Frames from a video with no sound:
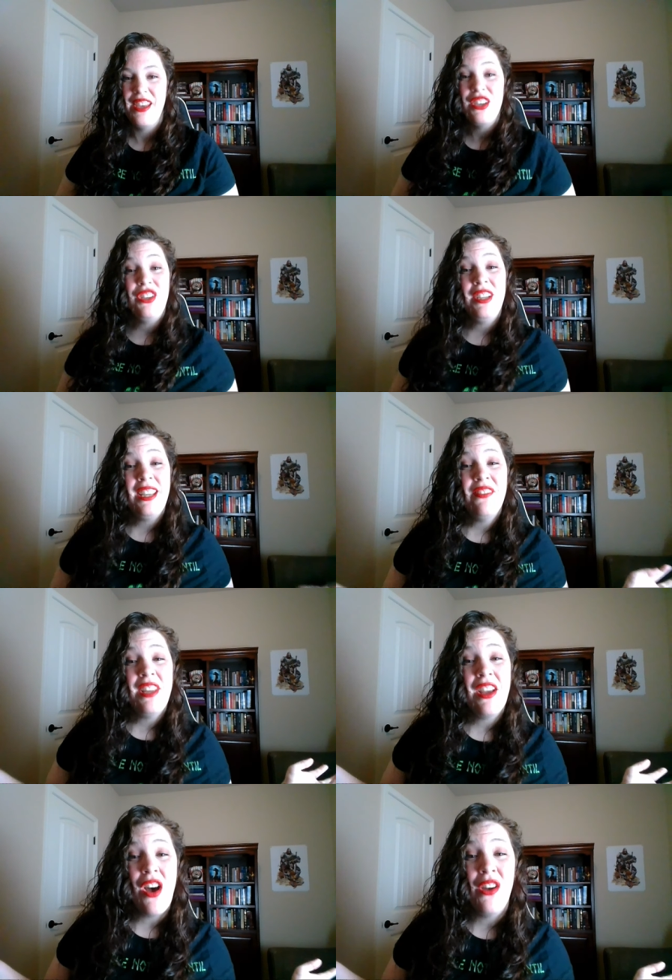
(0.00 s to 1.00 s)
Good
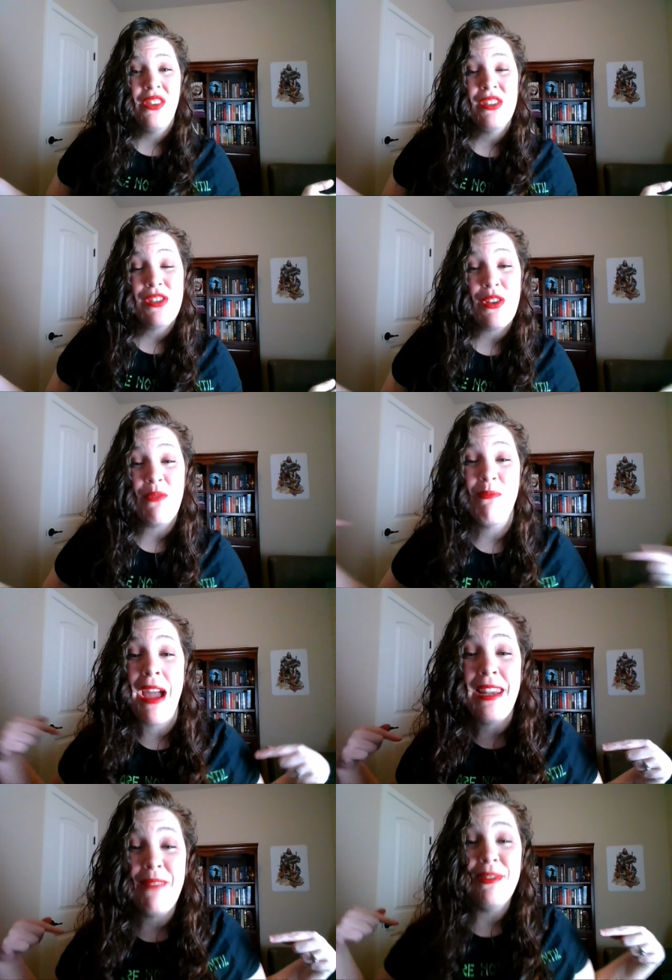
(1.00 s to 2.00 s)
evening, AuthorTube.
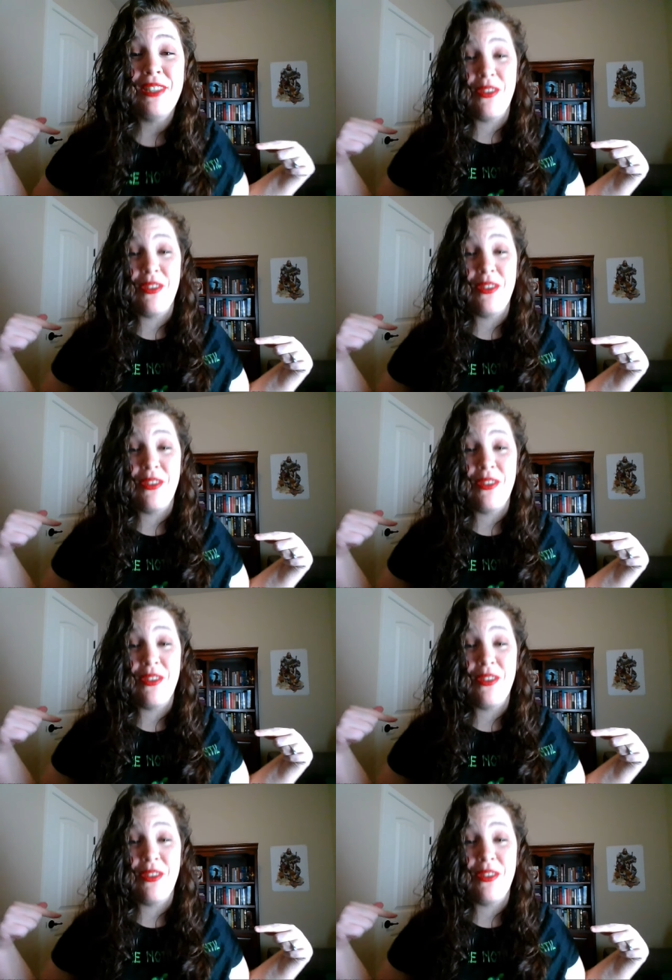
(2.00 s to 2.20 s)
My name is